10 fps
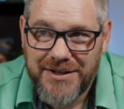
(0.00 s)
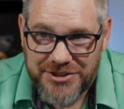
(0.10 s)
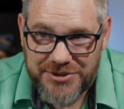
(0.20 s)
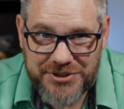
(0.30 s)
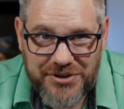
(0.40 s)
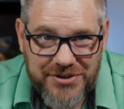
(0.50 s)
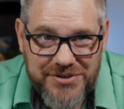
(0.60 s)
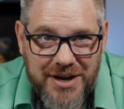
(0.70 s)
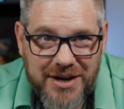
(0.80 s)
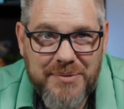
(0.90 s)
So we started
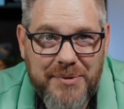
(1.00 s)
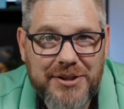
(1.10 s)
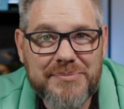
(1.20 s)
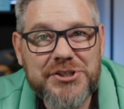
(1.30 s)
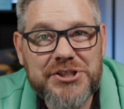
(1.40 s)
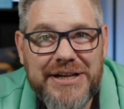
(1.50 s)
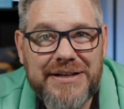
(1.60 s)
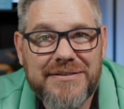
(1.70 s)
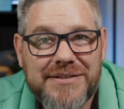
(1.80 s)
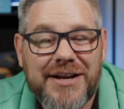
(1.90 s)
talking about the
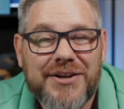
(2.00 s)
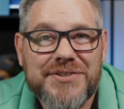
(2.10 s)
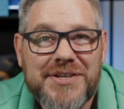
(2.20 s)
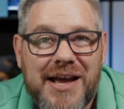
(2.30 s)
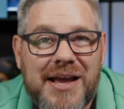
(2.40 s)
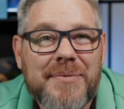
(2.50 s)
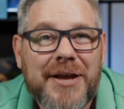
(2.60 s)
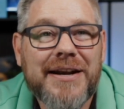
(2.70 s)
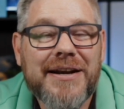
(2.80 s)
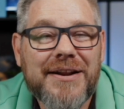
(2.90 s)
machine cycle time,
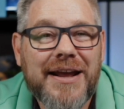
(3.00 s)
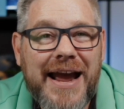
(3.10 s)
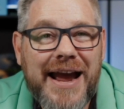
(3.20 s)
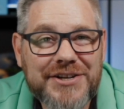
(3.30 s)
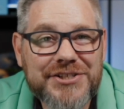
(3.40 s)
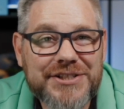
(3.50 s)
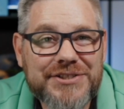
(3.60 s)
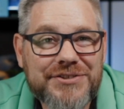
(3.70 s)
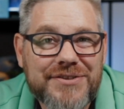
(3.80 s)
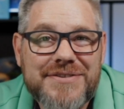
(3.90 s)
and it actually
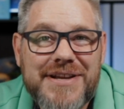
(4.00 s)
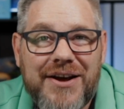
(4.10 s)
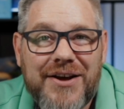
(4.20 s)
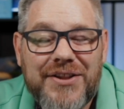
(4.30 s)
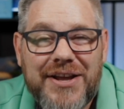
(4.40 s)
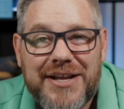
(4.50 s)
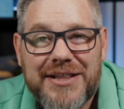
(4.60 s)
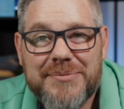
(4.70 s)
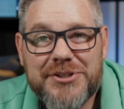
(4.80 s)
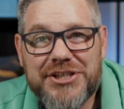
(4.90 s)
turns out
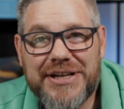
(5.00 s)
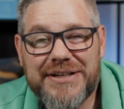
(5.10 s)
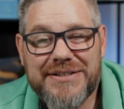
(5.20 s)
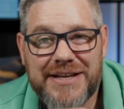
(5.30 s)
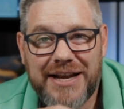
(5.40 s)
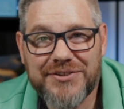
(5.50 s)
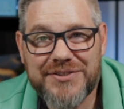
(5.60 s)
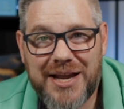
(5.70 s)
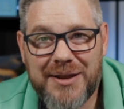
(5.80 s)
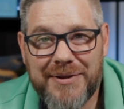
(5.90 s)
the machine cycle
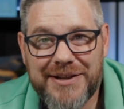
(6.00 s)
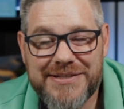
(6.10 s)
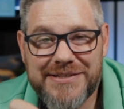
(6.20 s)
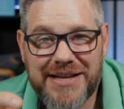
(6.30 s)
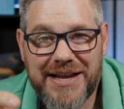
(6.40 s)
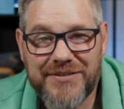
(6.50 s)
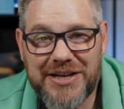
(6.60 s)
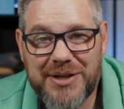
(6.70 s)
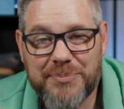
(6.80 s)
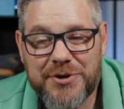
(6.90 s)
time is
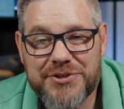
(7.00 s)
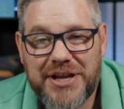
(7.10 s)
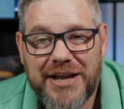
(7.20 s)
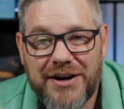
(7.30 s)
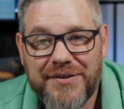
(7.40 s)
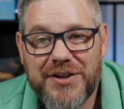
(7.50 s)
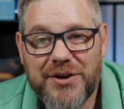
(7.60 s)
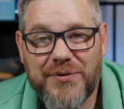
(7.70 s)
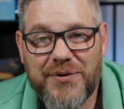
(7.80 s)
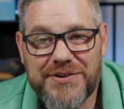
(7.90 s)
70% of the
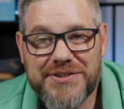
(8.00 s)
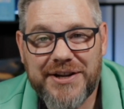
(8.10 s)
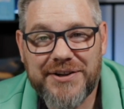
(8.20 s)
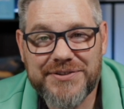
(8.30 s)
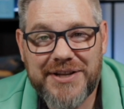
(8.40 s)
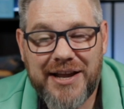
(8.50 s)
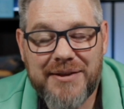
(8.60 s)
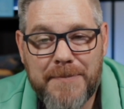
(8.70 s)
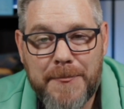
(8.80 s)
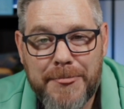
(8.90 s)
overall cycle
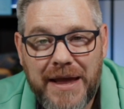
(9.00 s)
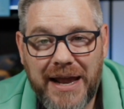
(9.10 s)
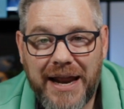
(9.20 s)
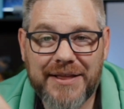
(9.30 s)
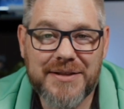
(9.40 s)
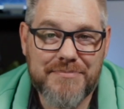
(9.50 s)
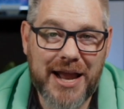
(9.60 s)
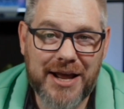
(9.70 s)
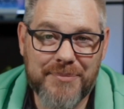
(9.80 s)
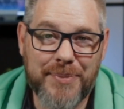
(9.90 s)
time, and the
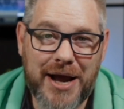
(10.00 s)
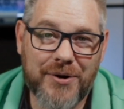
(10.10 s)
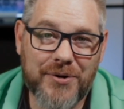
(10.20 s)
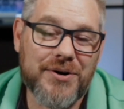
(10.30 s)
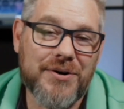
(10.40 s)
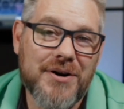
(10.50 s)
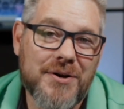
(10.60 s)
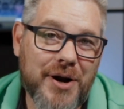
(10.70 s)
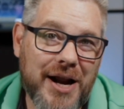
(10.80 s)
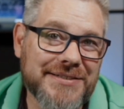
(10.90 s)
manpower
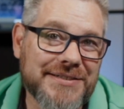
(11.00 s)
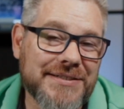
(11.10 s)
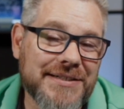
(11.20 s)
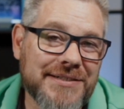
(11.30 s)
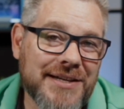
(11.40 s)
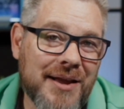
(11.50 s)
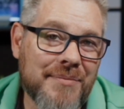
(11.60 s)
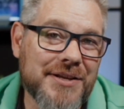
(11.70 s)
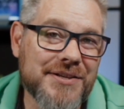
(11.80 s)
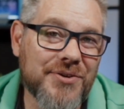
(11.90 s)
processing
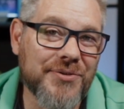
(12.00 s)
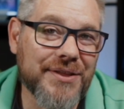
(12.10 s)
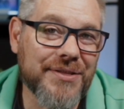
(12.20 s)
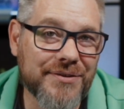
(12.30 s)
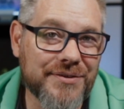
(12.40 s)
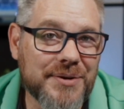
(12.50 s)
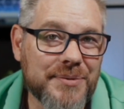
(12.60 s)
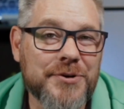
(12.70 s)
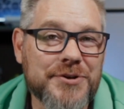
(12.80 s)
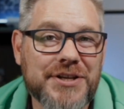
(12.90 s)
time is only
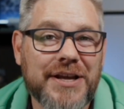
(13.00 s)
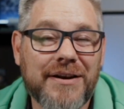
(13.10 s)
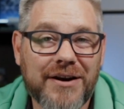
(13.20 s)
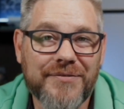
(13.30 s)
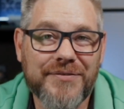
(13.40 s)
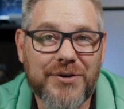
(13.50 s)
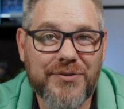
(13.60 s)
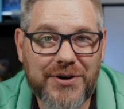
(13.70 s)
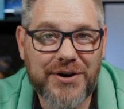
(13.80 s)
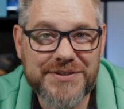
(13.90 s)
30% of the
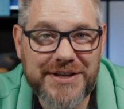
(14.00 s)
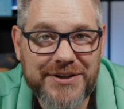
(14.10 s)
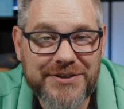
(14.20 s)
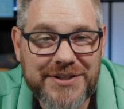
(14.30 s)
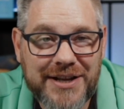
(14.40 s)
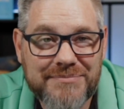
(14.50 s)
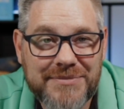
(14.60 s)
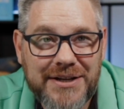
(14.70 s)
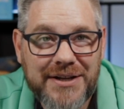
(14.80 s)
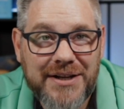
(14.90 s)
overall cycle time.
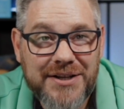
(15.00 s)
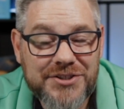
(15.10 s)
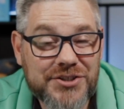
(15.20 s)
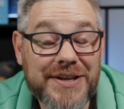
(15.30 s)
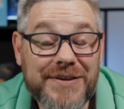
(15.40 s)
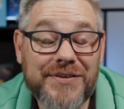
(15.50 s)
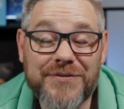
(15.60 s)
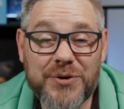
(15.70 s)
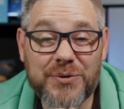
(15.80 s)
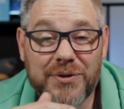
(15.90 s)
So even
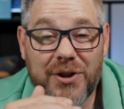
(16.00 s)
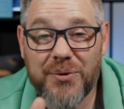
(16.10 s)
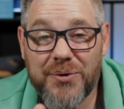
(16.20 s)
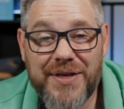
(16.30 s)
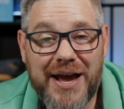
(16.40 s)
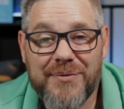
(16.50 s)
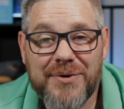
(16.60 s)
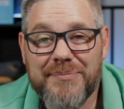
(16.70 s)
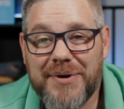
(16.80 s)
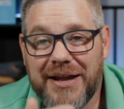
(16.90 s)
if you lower that
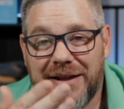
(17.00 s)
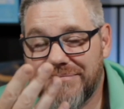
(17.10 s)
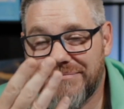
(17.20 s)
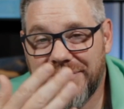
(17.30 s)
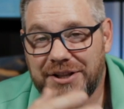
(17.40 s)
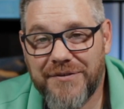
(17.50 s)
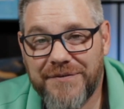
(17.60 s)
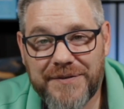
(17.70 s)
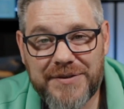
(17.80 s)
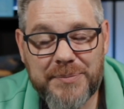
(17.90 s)
one by
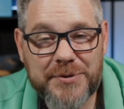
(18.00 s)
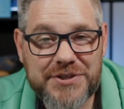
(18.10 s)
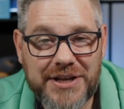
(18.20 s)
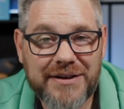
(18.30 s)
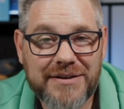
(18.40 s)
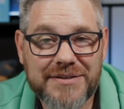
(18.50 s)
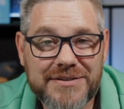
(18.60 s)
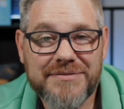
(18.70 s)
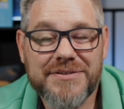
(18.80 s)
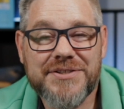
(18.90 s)
50%
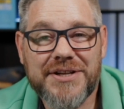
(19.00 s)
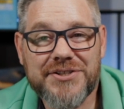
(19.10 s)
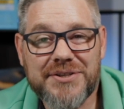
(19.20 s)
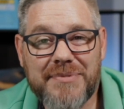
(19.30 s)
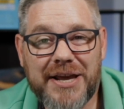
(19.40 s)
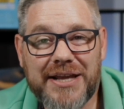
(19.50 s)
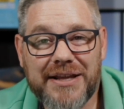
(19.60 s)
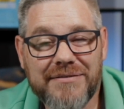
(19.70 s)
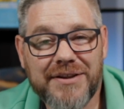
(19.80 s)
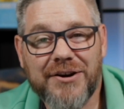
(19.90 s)
and essentially make
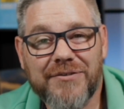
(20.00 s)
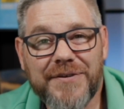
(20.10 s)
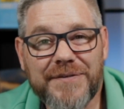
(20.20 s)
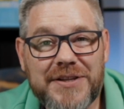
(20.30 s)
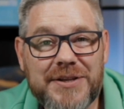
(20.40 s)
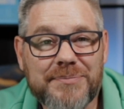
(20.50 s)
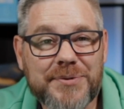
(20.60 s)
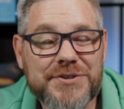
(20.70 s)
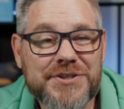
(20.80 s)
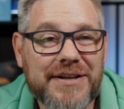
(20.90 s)
it
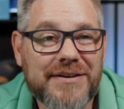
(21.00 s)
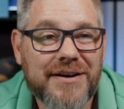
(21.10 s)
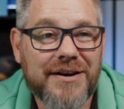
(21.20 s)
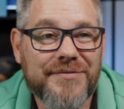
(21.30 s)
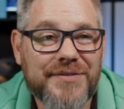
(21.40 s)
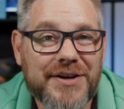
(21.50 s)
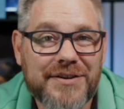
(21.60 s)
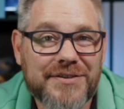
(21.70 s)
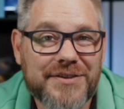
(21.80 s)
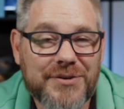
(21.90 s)
15% of
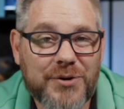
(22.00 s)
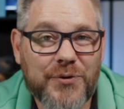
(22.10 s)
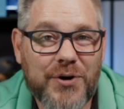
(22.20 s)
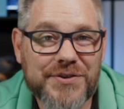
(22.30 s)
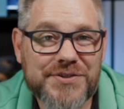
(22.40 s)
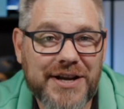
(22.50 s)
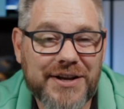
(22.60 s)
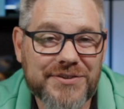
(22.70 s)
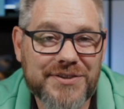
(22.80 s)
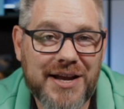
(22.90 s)
the overall
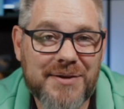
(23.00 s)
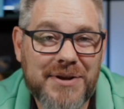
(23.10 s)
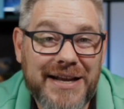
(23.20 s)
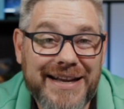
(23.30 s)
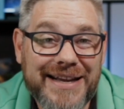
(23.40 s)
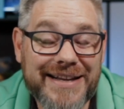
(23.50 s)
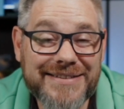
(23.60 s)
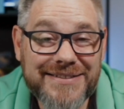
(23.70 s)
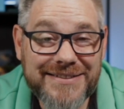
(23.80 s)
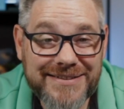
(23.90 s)
cycle time,
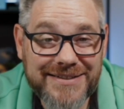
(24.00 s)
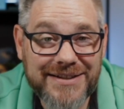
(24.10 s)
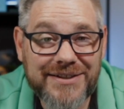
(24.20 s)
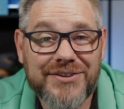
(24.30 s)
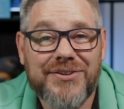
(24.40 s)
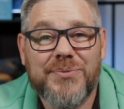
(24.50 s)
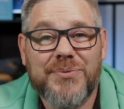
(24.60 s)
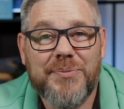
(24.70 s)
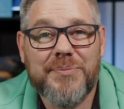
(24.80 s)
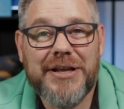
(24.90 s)
it still
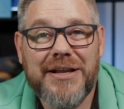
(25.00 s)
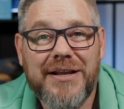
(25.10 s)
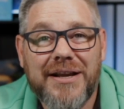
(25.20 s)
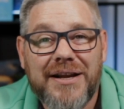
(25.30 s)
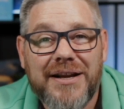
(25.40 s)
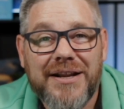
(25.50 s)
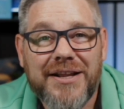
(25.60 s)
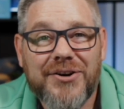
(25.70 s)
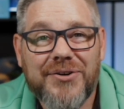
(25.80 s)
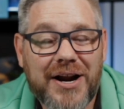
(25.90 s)
will be
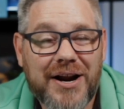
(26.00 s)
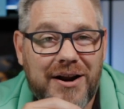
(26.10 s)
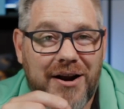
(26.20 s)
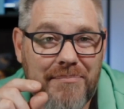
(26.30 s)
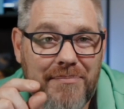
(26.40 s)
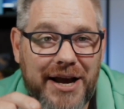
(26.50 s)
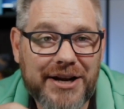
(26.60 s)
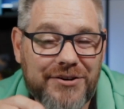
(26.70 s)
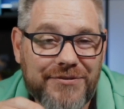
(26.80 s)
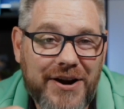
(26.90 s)
a
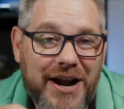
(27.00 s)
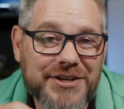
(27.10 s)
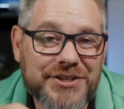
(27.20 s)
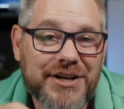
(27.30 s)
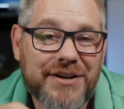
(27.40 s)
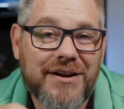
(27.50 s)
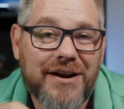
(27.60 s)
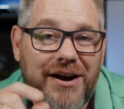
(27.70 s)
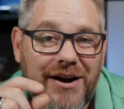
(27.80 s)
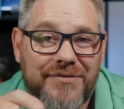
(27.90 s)
minor fraction
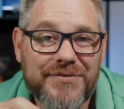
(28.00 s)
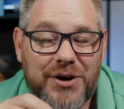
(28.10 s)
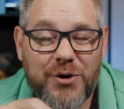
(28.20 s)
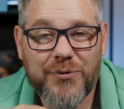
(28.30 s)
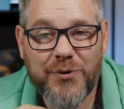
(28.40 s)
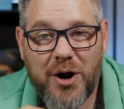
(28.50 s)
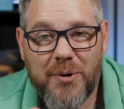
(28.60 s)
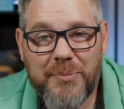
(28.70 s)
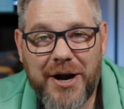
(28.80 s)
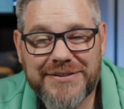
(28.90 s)
of the
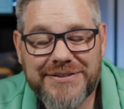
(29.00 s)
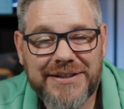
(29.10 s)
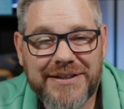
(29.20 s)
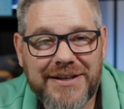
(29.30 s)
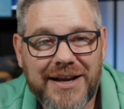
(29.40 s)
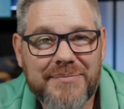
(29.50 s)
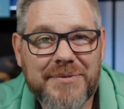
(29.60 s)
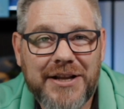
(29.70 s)
overall processing time.